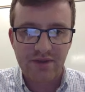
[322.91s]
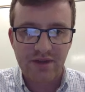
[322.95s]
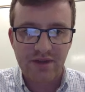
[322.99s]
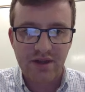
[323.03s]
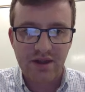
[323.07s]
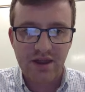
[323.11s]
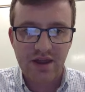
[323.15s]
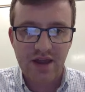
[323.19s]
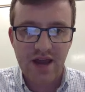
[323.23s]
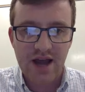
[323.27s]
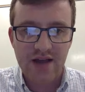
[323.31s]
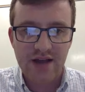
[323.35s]

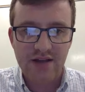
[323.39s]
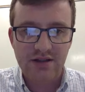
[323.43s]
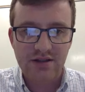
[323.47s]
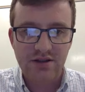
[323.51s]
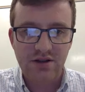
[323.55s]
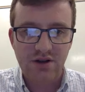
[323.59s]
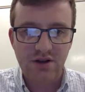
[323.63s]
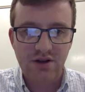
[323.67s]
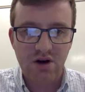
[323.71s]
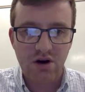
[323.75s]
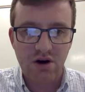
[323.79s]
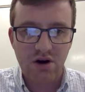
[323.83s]
that's
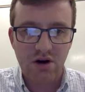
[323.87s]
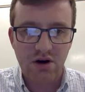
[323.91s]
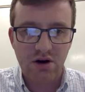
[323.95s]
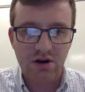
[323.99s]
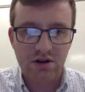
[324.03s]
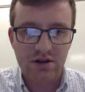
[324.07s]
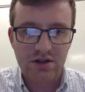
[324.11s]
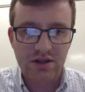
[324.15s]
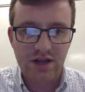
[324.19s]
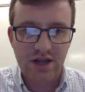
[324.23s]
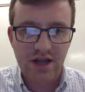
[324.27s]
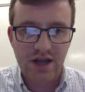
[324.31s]

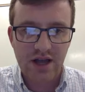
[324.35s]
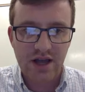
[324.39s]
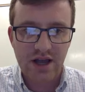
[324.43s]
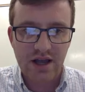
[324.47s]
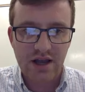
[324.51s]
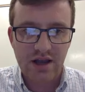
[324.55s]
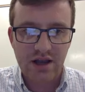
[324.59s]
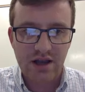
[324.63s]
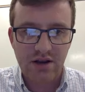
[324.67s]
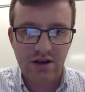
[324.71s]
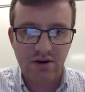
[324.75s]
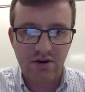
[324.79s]
called
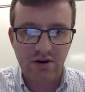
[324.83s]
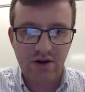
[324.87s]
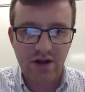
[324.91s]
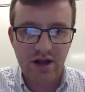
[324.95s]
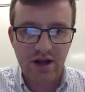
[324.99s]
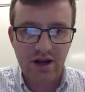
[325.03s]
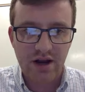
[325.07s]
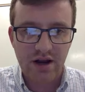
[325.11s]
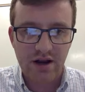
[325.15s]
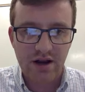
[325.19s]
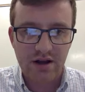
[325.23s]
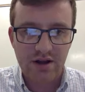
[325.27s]
a
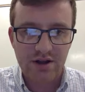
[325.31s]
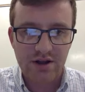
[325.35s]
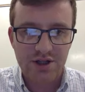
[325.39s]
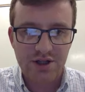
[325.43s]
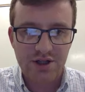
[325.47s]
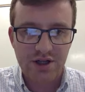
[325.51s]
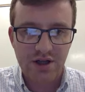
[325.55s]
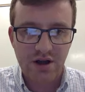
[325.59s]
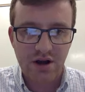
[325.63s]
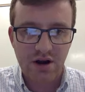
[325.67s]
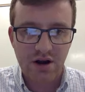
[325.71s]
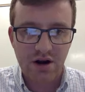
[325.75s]
grana,
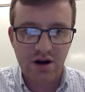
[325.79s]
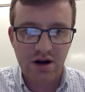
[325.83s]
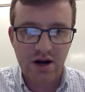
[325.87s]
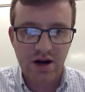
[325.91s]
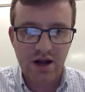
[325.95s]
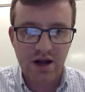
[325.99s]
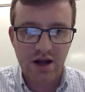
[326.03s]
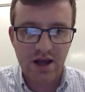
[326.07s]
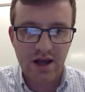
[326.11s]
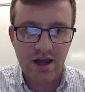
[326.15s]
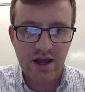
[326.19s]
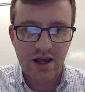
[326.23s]

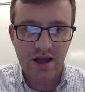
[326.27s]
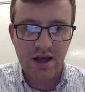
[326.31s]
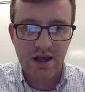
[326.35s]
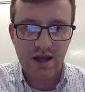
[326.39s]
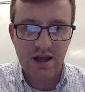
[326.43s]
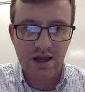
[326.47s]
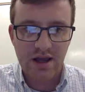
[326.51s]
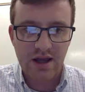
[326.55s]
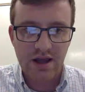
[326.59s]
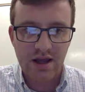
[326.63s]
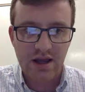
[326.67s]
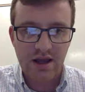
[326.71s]

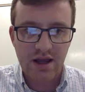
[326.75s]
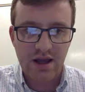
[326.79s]
G-R-A-N-A.